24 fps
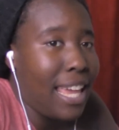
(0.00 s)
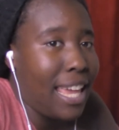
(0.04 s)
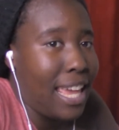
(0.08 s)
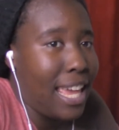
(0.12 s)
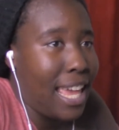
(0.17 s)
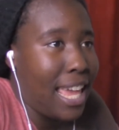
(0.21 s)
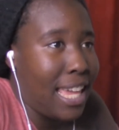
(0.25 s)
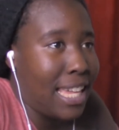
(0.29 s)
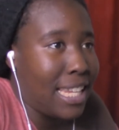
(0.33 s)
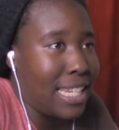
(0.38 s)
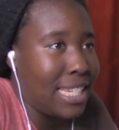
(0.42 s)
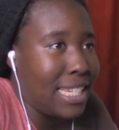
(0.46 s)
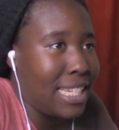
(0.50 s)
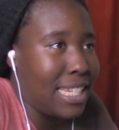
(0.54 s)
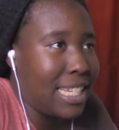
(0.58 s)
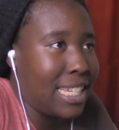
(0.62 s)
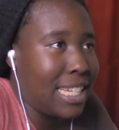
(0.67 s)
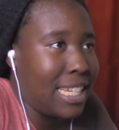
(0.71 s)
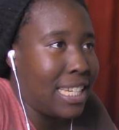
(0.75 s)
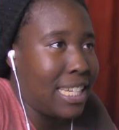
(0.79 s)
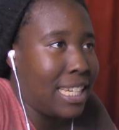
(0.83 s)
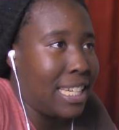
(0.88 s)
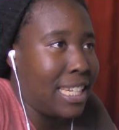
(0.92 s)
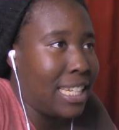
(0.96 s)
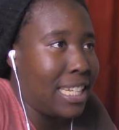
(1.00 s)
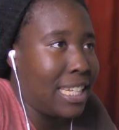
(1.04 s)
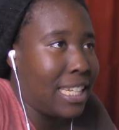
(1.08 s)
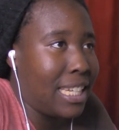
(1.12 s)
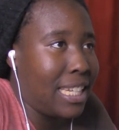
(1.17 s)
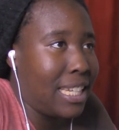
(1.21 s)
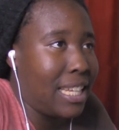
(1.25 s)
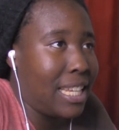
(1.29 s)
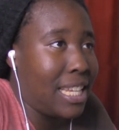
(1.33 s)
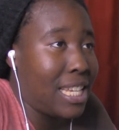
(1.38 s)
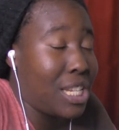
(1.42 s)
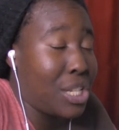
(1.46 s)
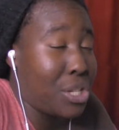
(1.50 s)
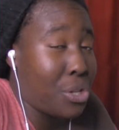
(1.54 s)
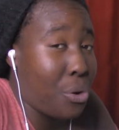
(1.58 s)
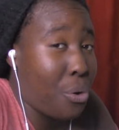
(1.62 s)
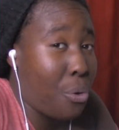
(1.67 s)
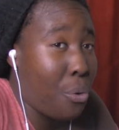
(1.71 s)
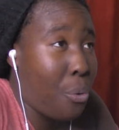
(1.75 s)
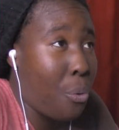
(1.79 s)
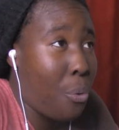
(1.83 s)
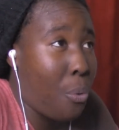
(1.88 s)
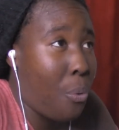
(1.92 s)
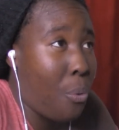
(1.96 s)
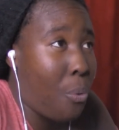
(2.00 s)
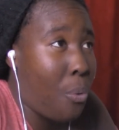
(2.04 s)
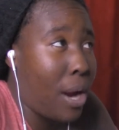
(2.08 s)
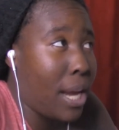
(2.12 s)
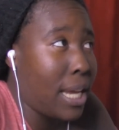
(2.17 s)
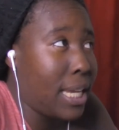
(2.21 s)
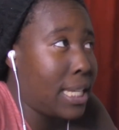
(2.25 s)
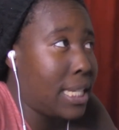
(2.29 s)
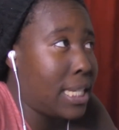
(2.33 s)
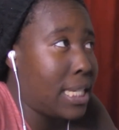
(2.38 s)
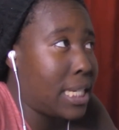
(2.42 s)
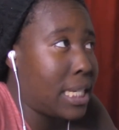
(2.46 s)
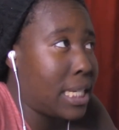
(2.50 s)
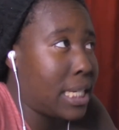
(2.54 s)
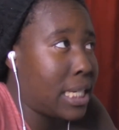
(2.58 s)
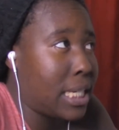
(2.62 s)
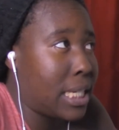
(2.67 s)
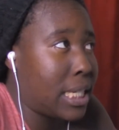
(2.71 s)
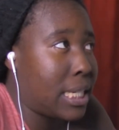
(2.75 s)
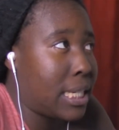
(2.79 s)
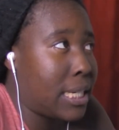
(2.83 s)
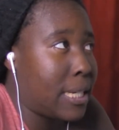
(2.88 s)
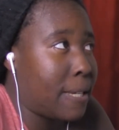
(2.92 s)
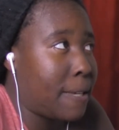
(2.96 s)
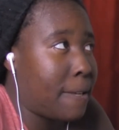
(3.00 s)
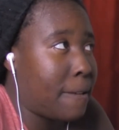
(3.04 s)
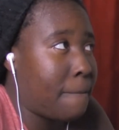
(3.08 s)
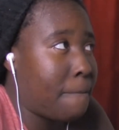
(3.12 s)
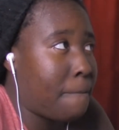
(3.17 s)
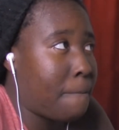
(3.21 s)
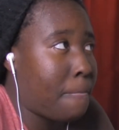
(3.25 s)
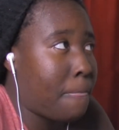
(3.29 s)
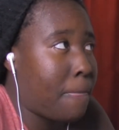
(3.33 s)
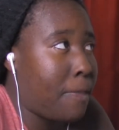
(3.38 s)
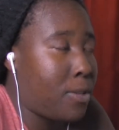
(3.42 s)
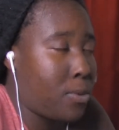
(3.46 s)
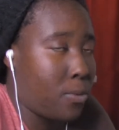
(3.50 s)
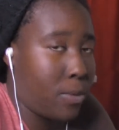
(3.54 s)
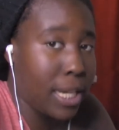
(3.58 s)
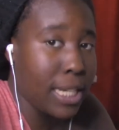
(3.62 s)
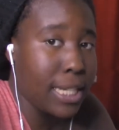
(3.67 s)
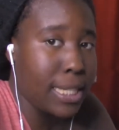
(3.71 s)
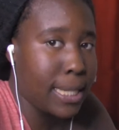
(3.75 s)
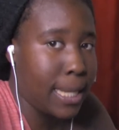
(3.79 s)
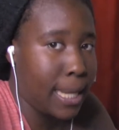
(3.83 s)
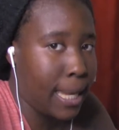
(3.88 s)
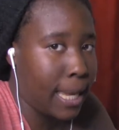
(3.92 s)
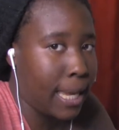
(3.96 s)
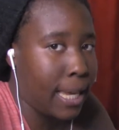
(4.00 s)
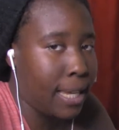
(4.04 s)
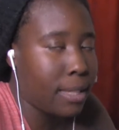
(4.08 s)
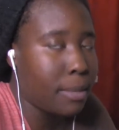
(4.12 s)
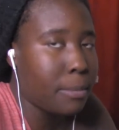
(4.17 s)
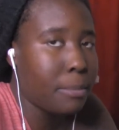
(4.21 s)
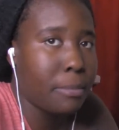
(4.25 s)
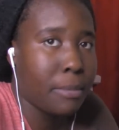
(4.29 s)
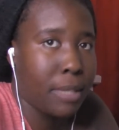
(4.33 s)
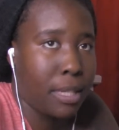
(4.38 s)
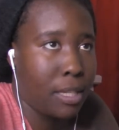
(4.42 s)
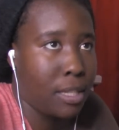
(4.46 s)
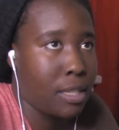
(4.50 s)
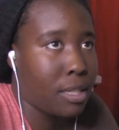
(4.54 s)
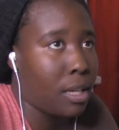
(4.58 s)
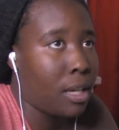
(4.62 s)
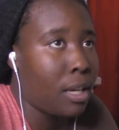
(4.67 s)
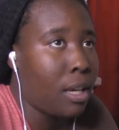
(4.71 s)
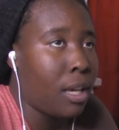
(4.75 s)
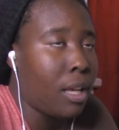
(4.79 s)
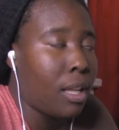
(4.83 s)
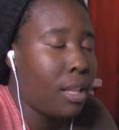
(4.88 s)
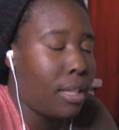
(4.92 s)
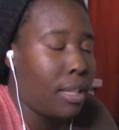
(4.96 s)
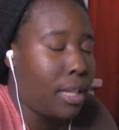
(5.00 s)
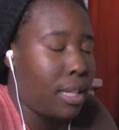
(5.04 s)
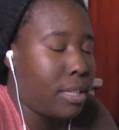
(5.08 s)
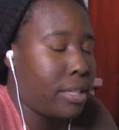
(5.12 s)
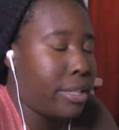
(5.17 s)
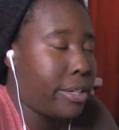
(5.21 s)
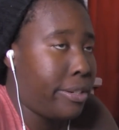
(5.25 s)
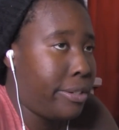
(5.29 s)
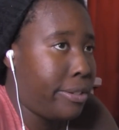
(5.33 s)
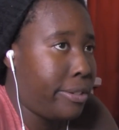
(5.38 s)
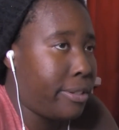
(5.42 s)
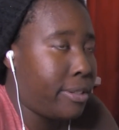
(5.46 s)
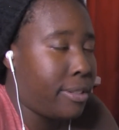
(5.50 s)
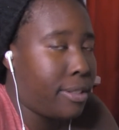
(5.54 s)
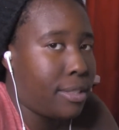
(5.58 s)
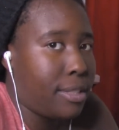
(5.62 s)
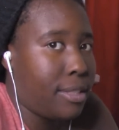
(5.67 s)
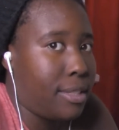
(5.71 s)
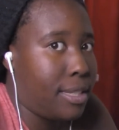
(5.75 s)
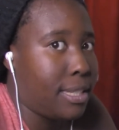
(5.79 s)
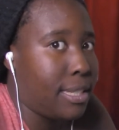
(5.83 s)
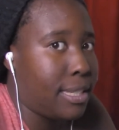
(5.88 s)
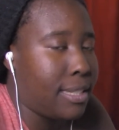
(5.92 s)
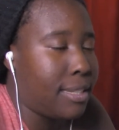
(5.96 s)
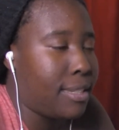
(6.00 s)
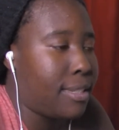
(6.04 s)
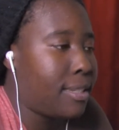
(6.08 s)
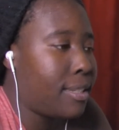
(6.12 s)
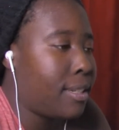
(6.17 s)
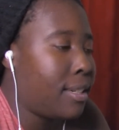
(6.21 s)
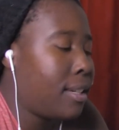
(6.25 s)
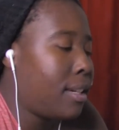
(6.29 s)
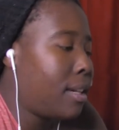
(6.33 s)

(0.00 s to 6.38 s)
and is quite he's quite tan, like Chanyeol is